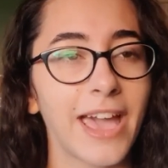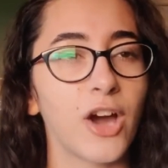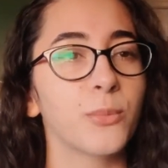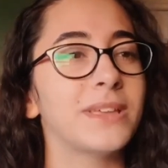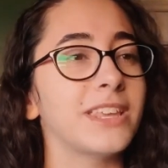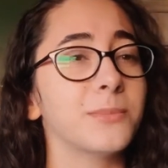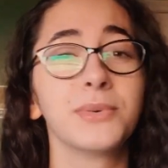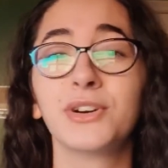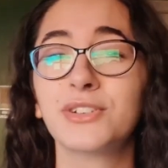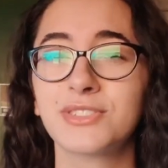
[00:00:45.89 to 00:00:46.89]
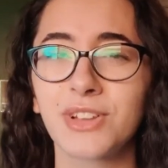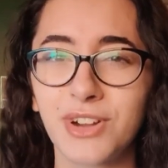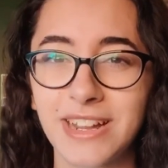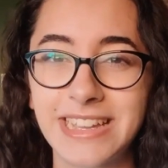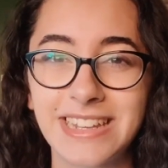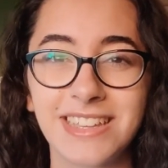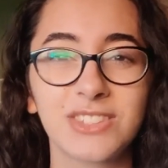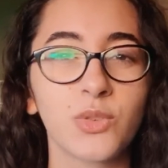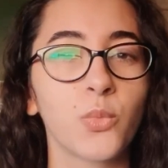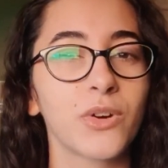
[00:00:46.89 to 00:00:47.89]
how many books are in
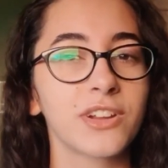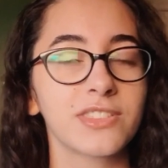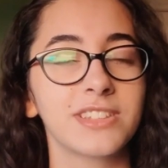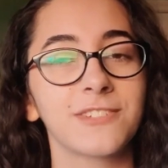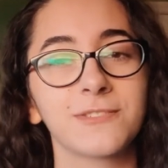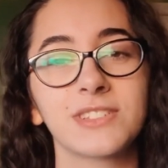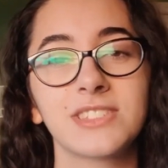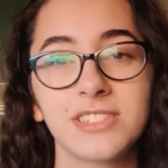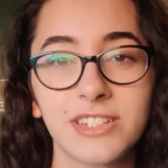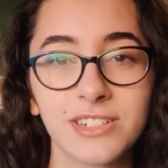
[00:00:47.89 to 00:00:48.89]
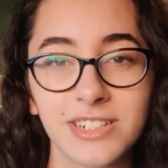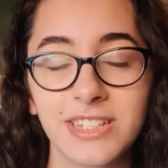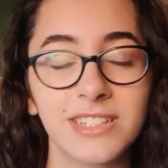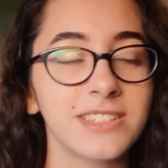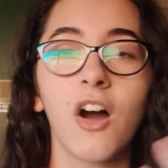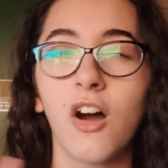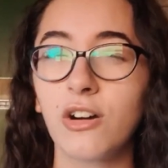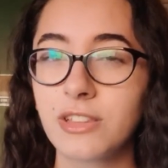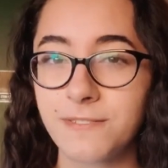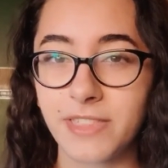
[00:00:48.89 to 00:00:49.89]
it, what are the different series,
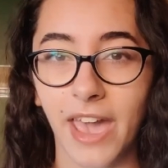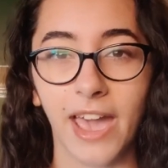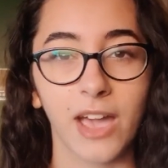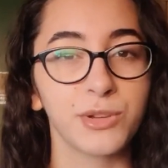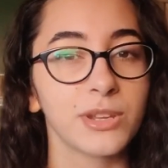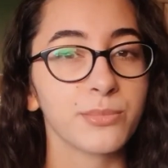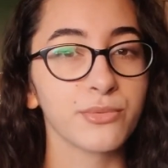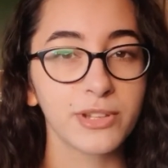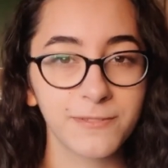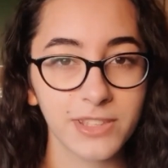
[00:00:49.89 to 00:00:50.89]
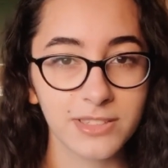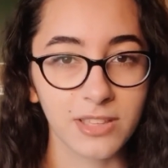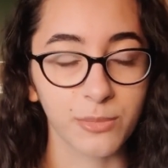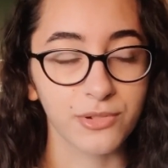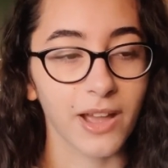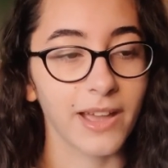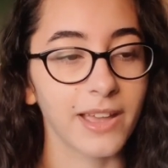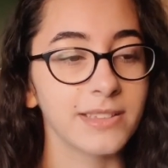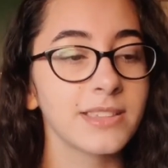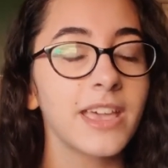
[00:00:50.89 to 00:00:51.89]
all of that I'm going to briefly
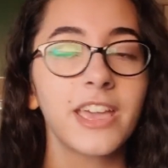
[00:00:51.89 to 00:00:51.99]
summarize.